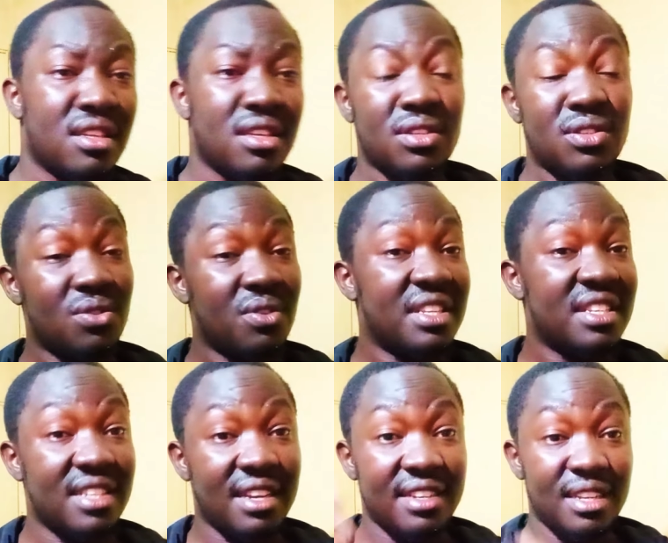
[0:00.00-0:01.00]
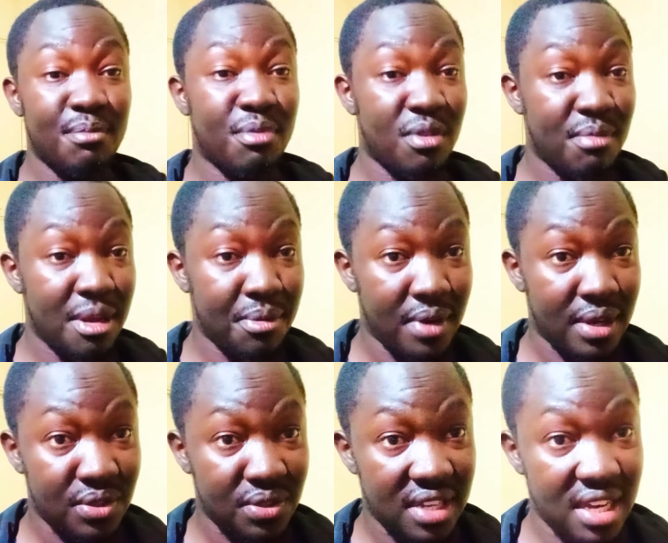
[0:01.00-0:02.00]
So it is a real problem in our
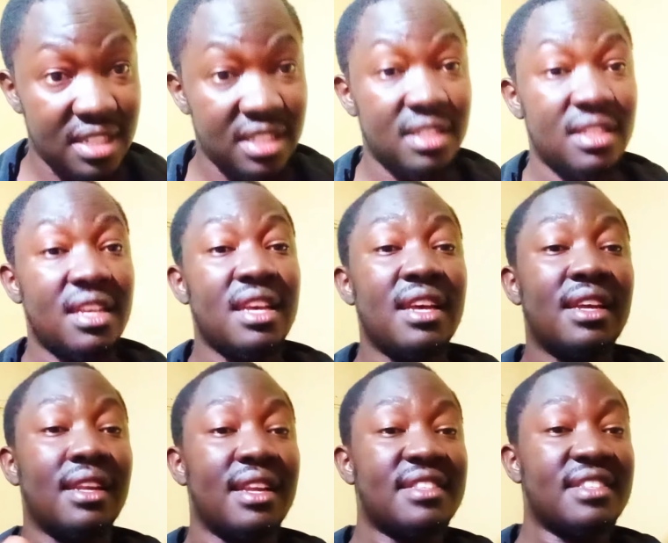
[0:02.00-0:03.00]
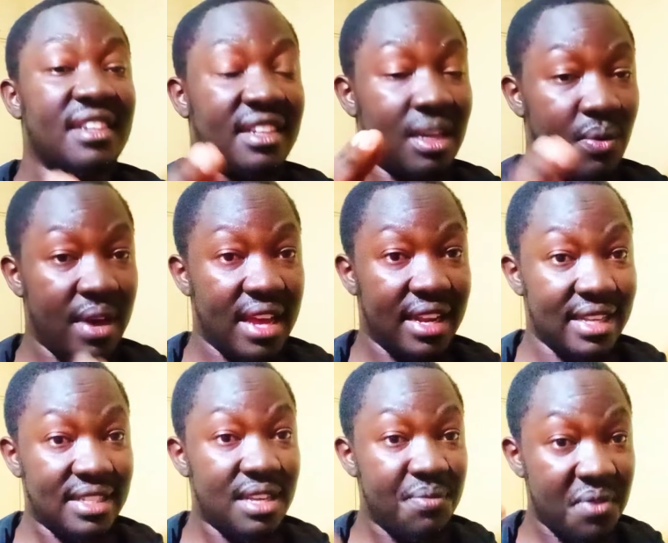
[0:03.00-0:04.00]
society. Let's create awareness.
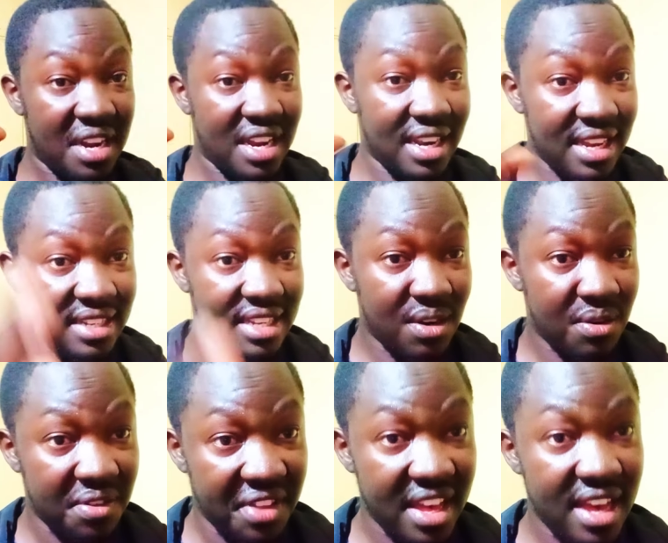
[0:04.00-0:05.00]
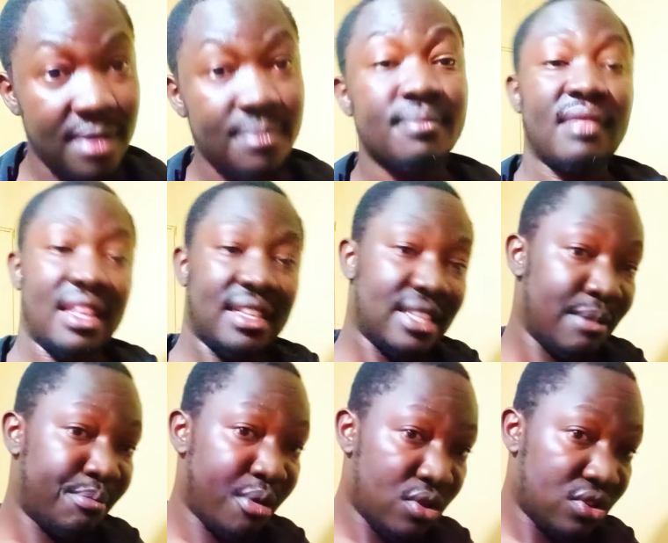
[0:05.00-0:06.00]
If you are a lady out there,
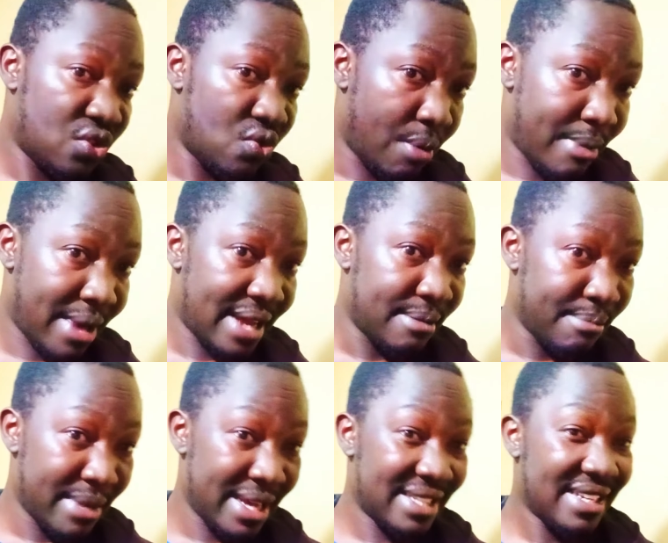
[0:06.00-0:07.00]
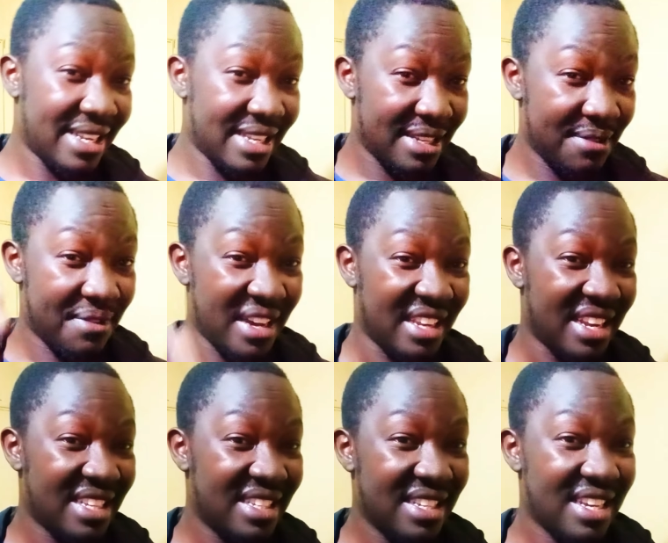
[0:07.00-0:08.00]
support your man mentally,
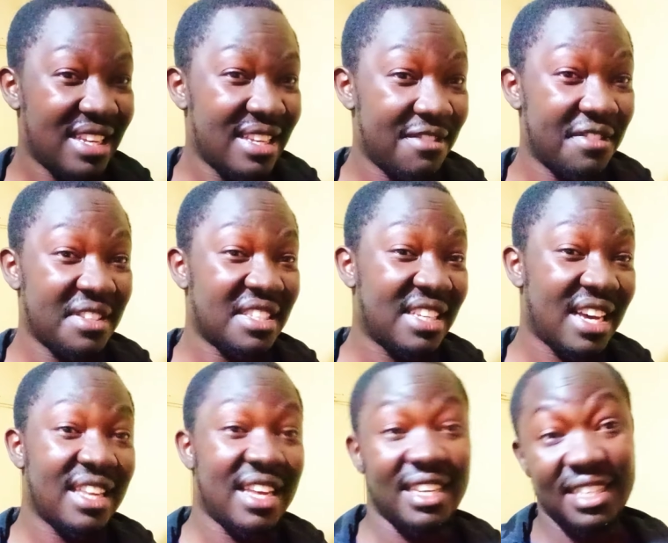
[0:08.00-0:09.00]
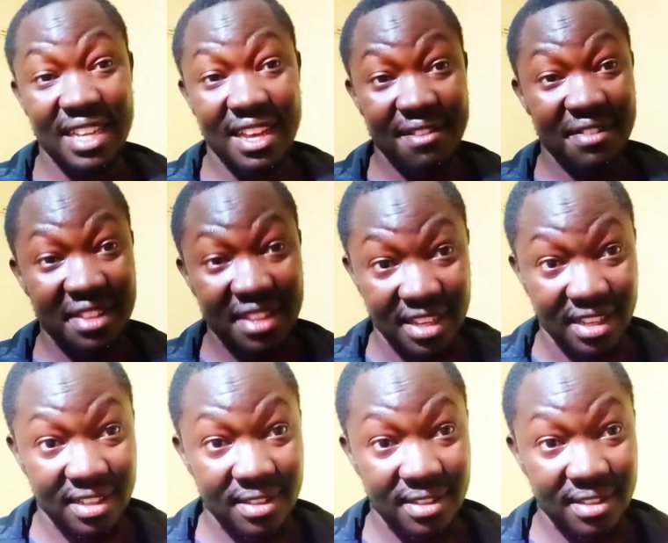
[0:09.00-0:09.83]
financially, physically, and in everything.